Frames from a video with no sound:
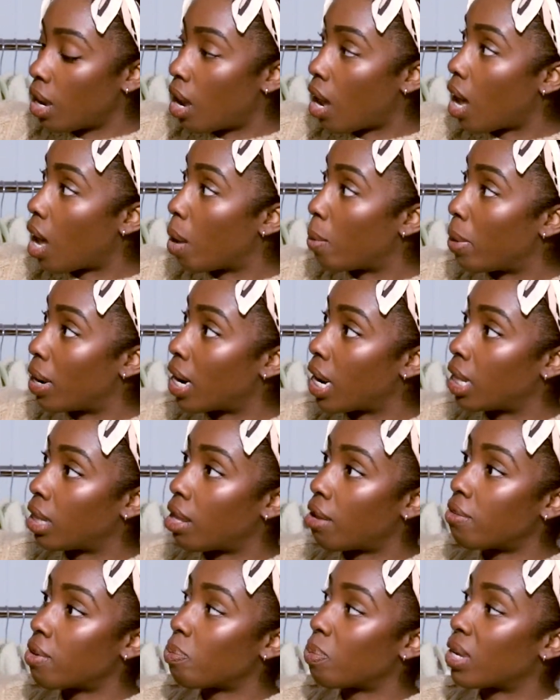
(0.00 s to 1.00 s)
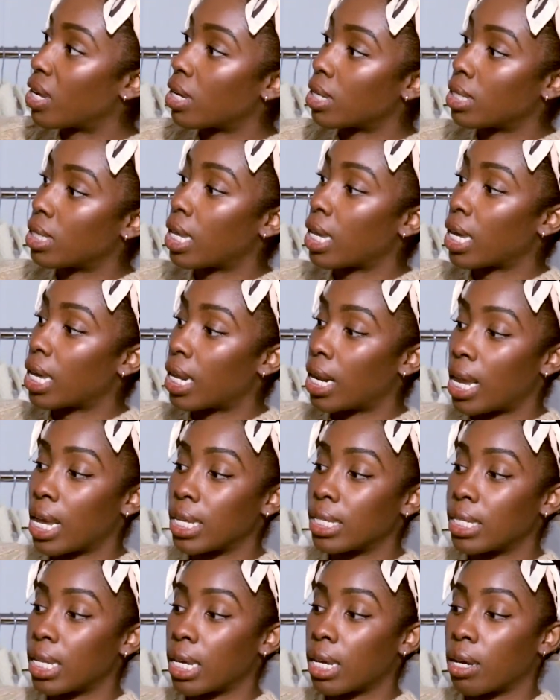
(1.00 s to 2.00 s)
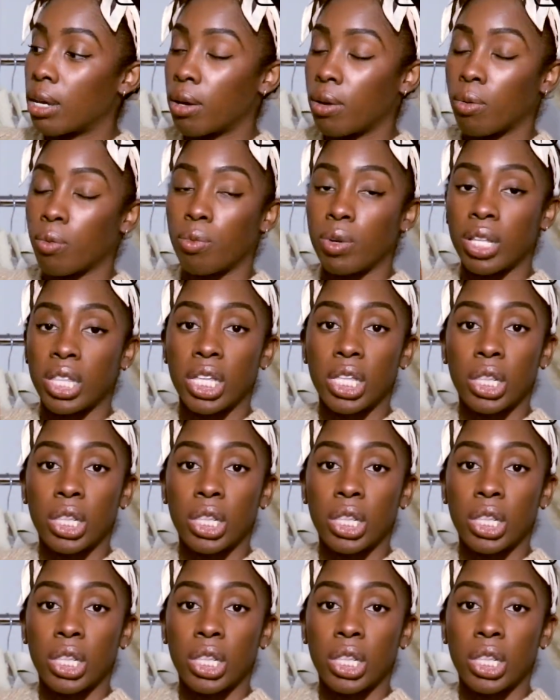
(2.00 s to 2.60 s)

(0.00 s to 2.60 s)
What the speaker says: And I love it because like it has like a really